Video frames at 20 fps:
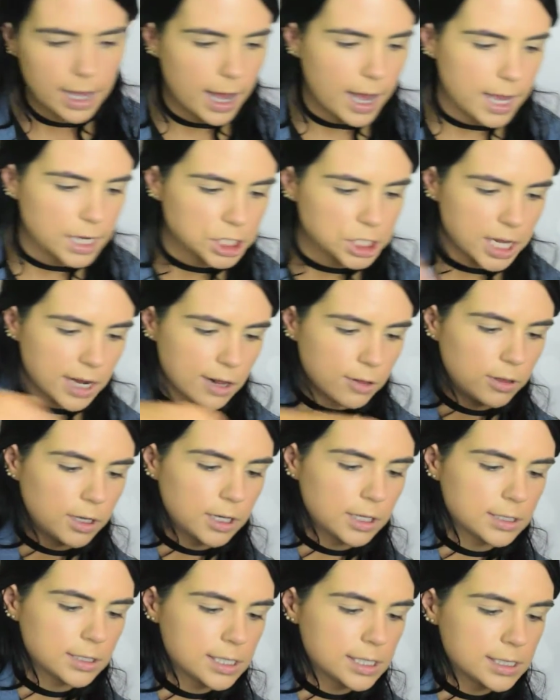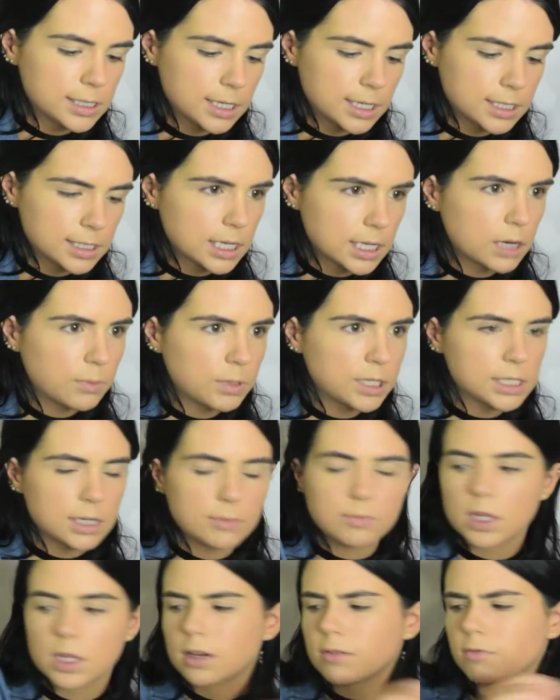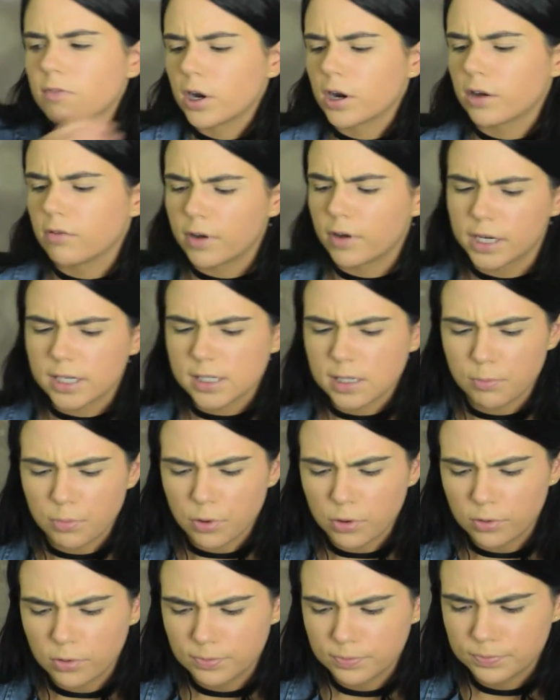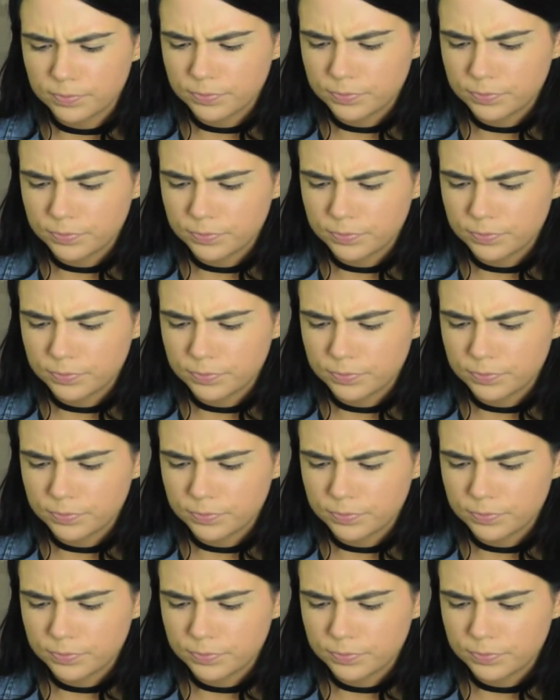eyeshadow look, since it is going to be something very, very simple.